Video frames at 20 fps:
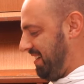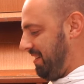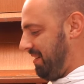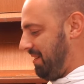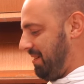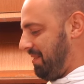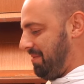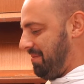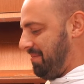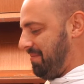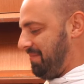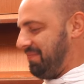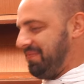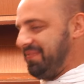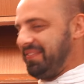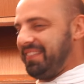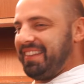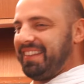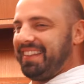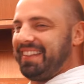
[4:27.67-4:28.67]
Find a
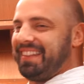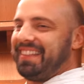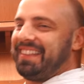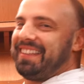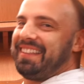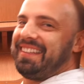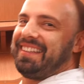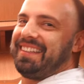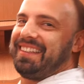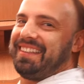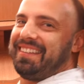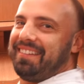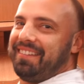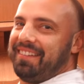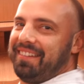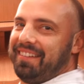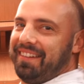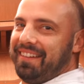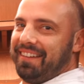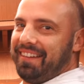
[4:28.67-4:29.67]
place.
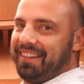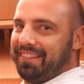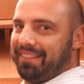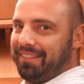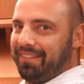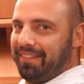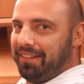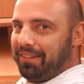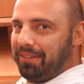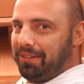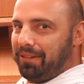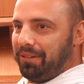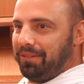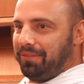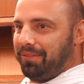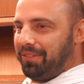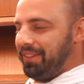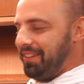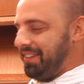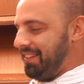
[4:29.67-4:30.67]
and drink
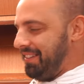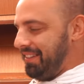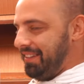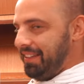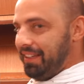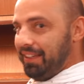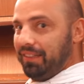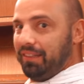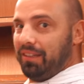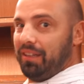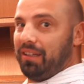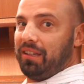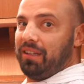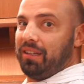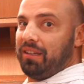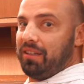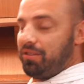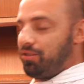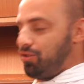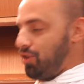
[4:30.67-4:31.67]
coffee and
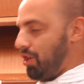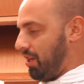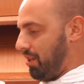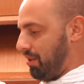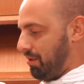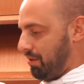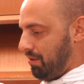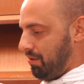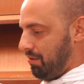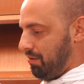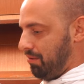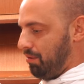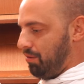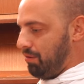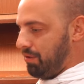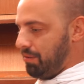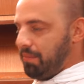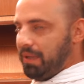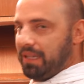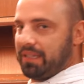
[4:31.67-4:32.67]
uh, check all
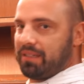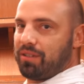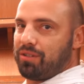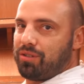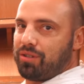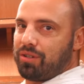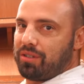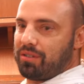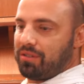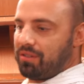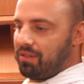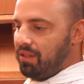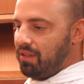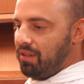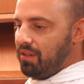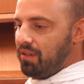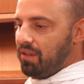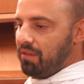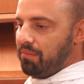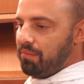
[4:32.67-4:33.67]
the messages
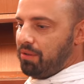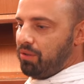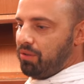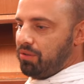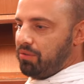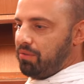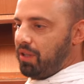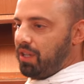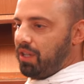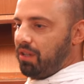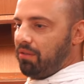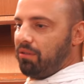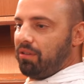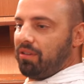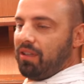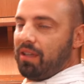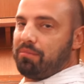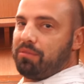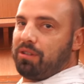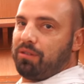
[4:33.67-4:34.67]
because we have a
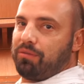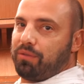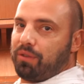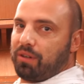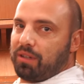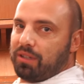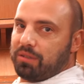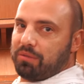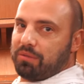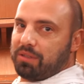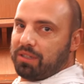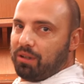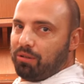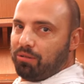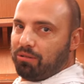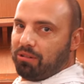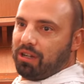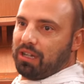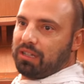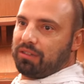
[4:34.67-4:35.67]
time difference with
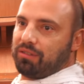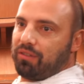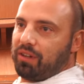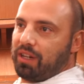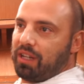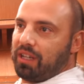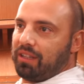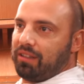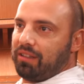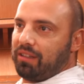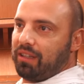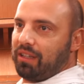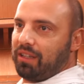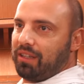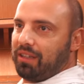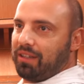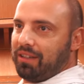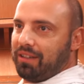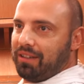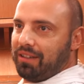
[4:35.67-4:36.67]
our country and
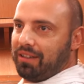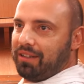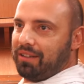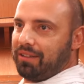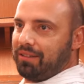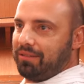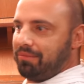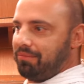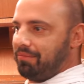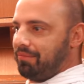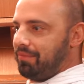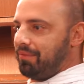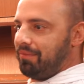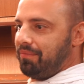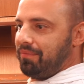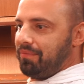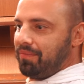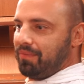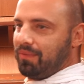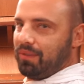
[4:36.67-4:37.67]
uh,
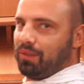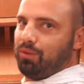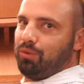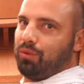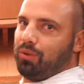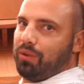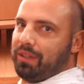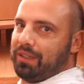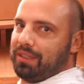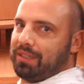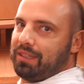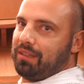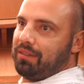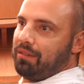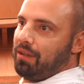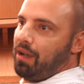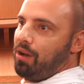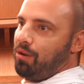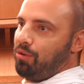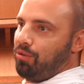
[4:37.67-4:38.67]
during the
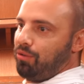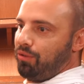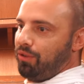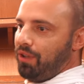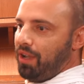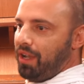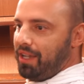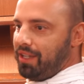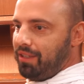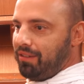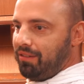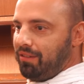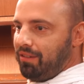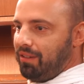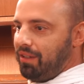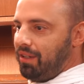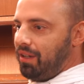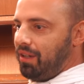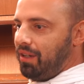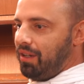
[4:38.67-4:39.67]
our night
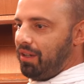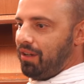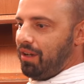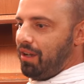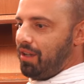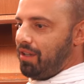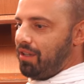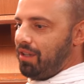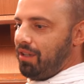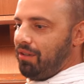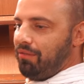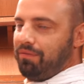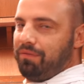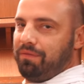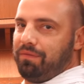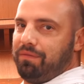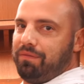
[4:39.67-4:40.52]
I have